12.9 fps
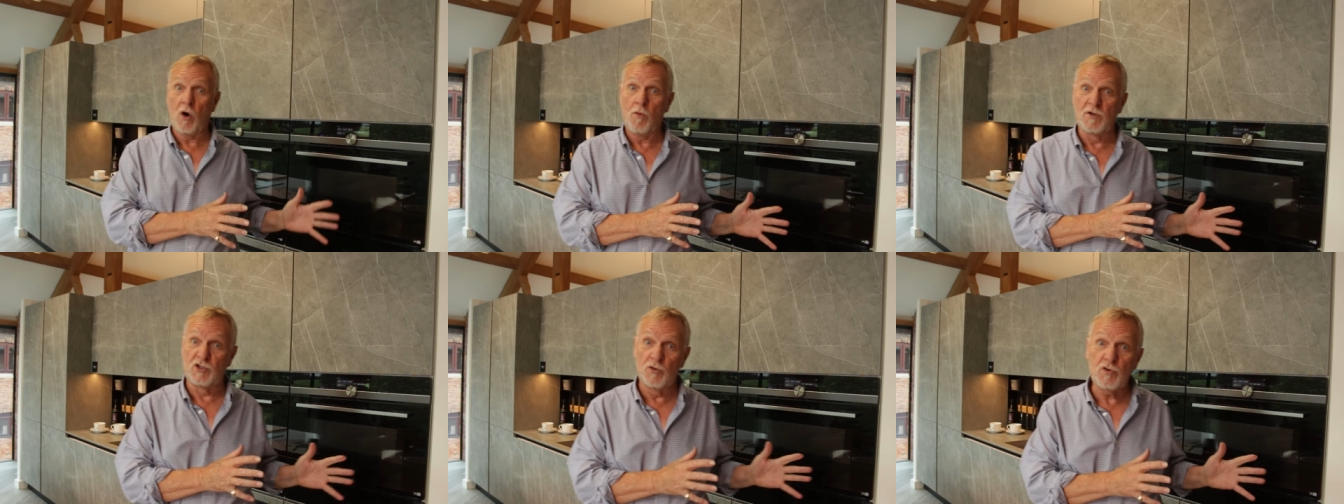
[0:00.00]

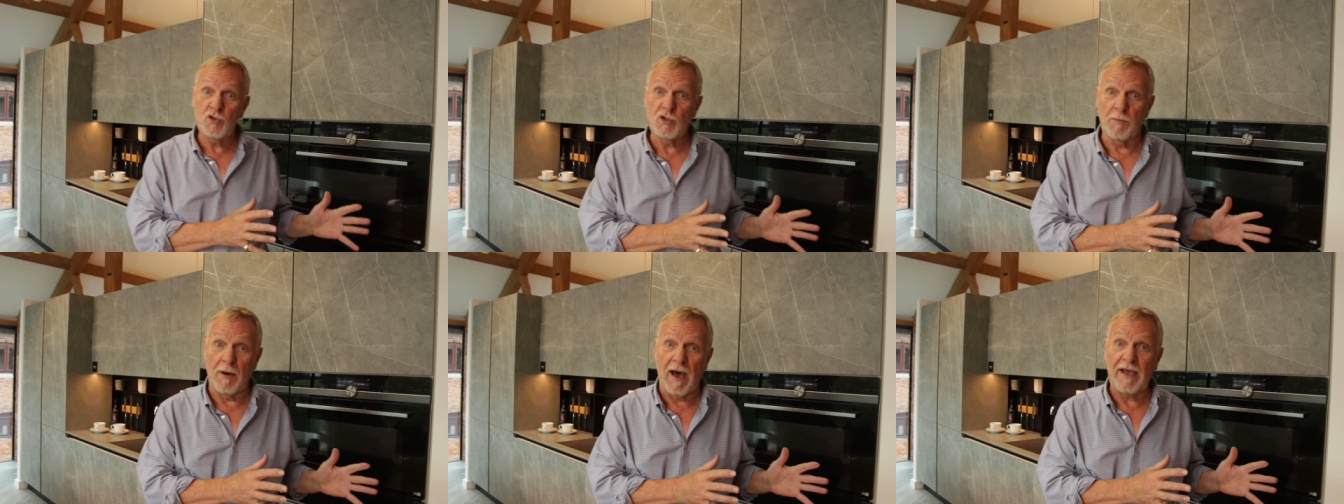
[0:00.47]
always used
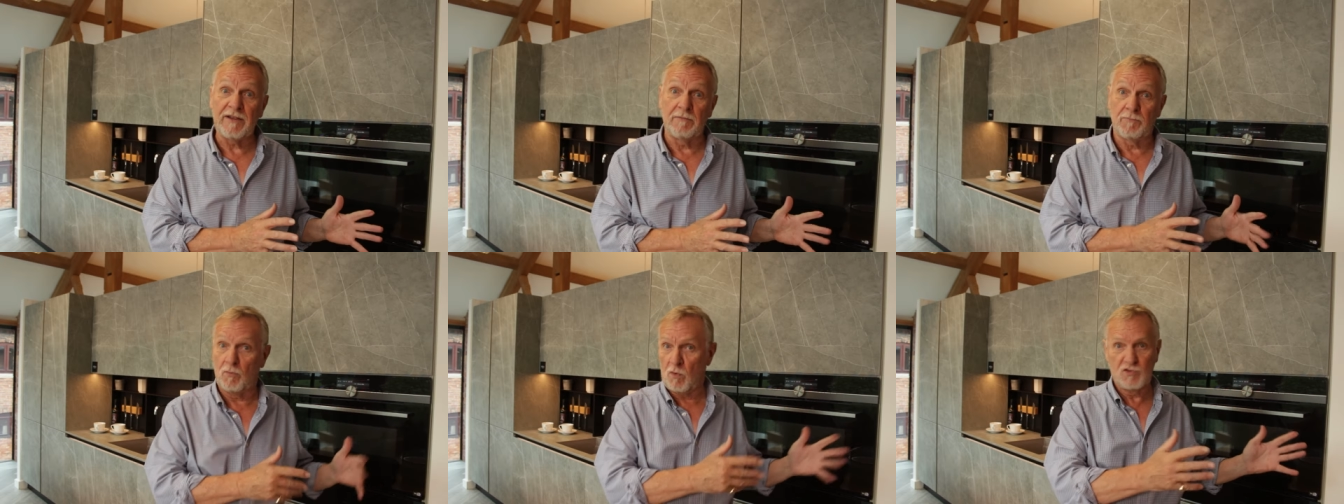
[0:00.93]
to buy
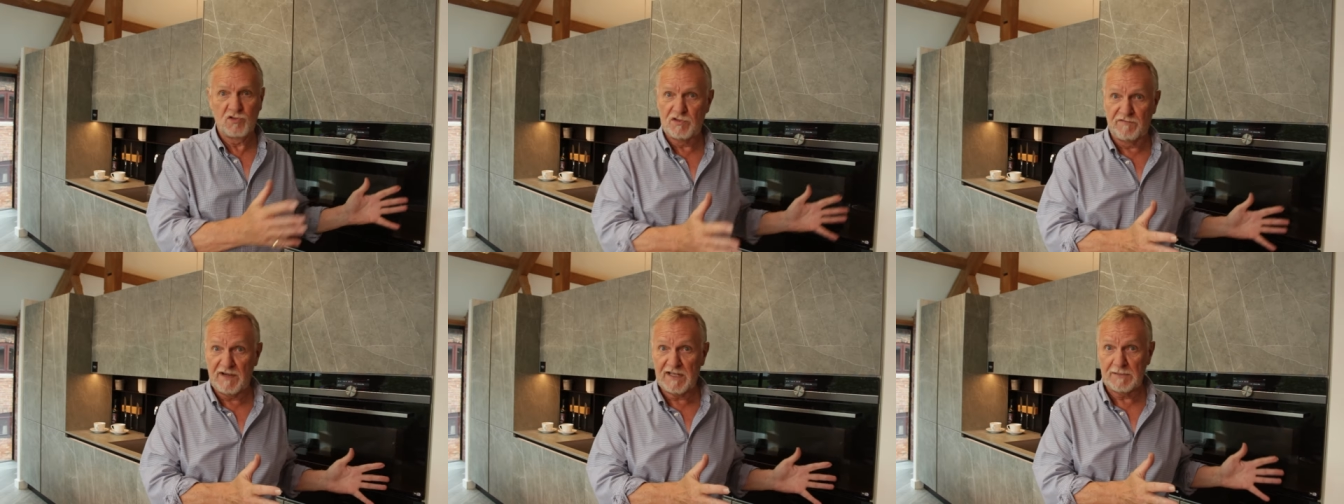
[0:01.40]
but
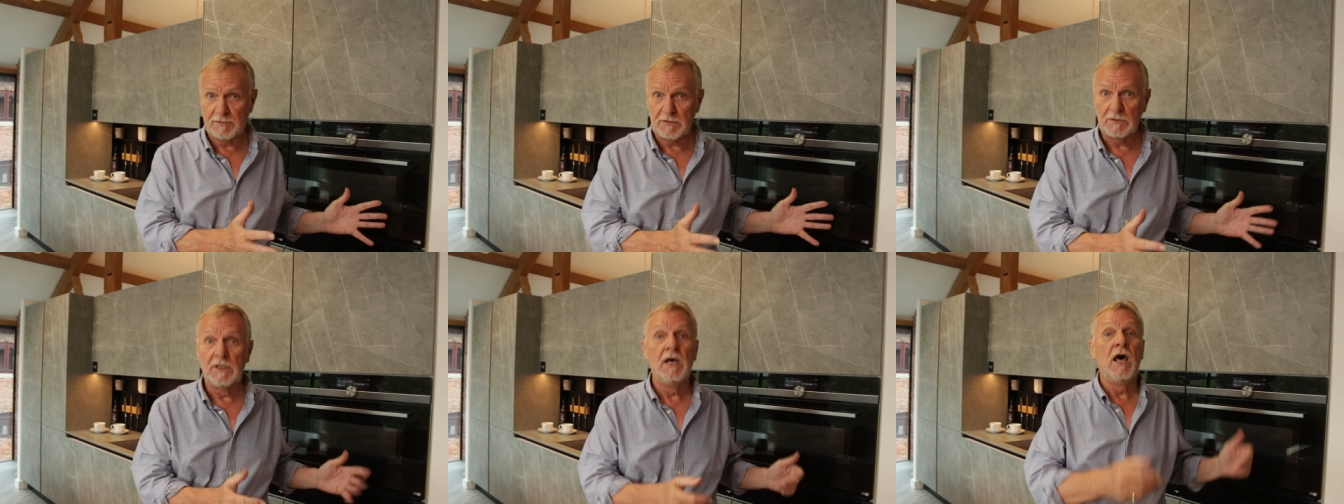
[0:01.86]
wasn't available,